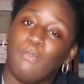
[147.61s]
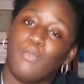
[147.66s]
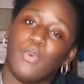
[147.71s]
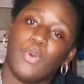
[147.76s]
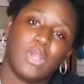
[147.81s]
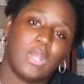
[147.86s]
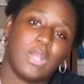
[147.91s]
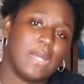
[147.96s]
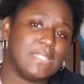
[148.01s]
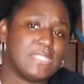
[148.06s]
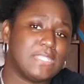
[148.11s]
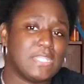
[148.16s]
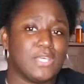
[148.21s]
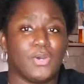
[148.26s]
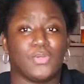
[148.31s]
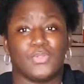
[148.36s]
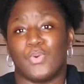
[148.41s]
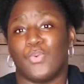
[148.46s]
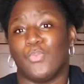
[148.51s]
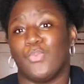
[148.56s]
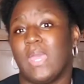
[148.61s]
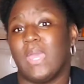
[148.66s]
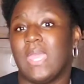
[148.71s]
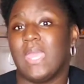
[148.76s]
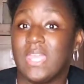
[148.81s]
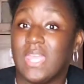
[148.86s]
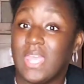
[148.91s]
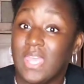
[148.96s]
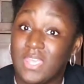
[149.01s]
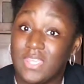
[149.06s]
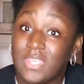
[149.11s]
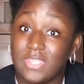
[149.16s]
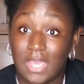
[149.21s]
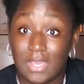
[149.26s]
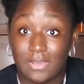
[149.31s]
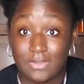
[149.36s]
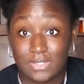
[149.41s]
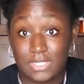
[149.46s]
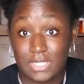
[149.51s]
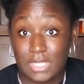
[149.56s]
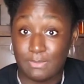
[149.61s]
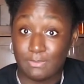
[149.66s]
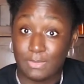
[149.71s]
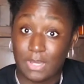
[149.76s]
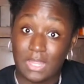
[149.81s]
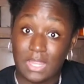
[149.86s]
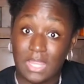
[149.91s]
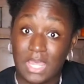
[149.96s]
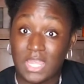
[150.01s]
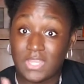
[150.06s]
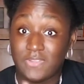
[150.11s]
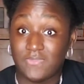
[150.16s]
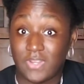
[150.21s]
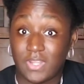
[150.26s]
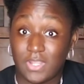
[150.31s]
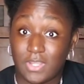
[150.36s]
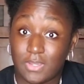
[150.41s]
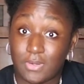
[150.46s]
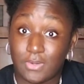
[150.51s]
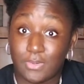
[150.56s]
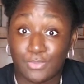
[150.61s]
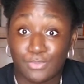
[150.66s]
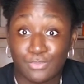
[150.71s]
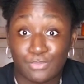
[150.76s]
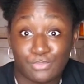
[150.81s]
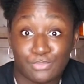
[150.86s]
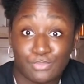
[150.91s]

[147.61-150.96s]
more content on the way y'all seen my last video